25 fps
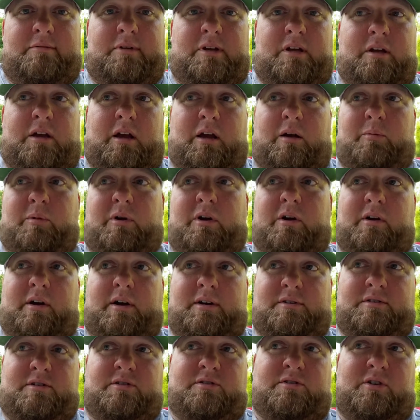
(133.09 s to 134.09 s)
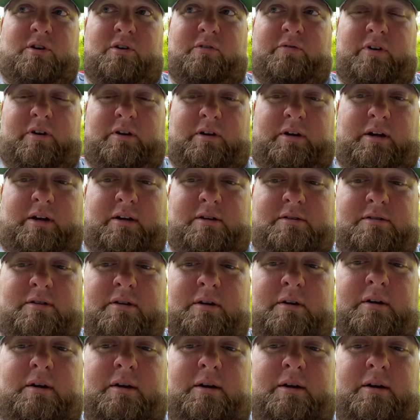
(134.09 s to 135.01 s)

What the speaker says: He came here as a servant, as